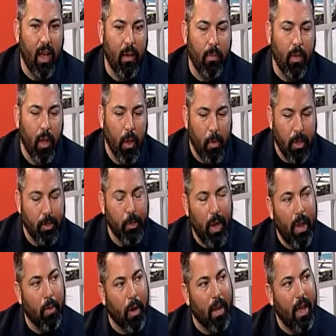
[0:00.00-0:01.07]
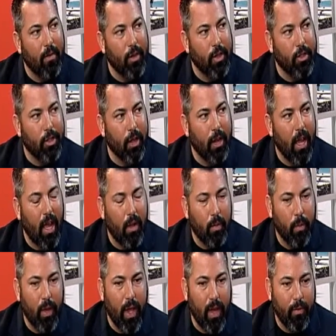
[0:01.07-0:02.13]
um, but we, are going to have a good turnout.
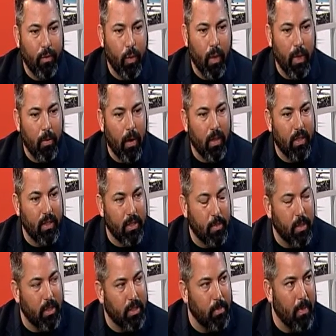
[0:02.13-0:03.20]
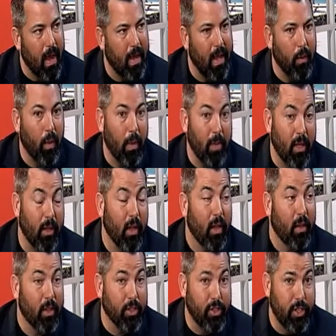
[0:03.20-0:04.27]
We have 20 participants, men and women.
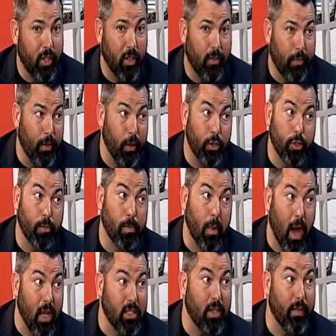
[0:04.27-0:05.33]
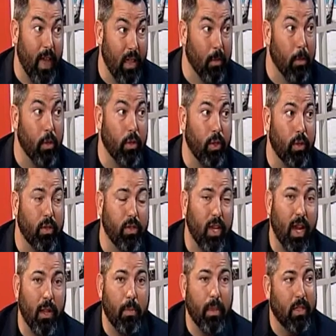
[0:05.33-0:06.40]
There's still a few spots available, and you can yeah.
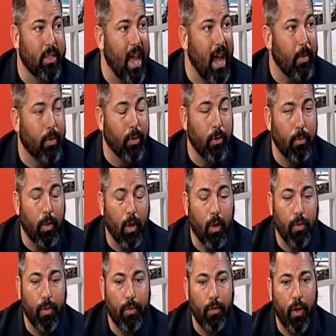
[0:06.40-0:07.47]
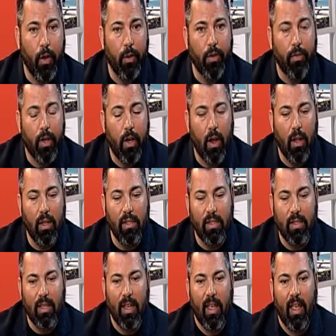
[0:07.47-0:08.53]
sign up in the tap room or over the phone if you call
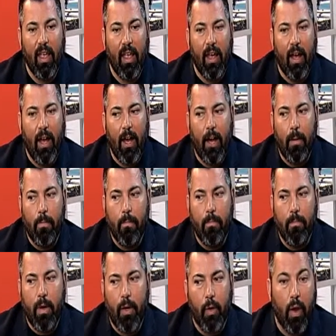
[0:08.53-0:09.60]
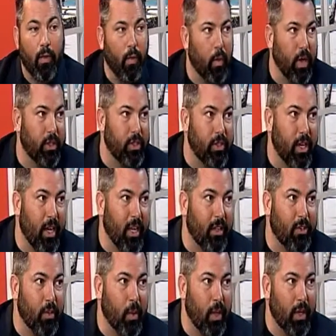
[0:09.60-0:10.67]
us. Um, but whoever wins is going
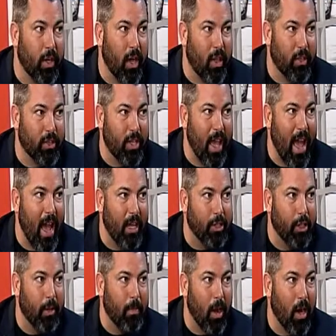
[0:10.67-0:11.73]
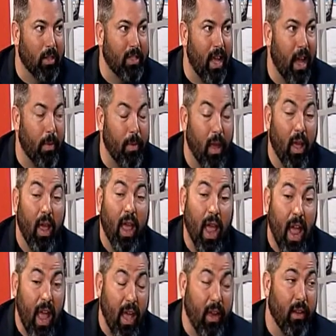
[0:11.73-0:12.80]
to get $200 cash and a bar wow. tab
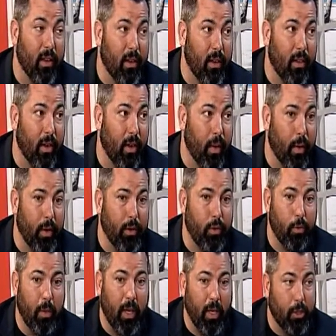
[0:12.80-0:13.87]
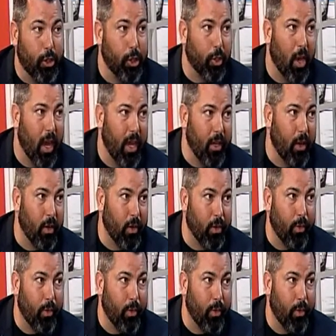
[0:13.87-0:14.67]
and they're going to be enshrined on our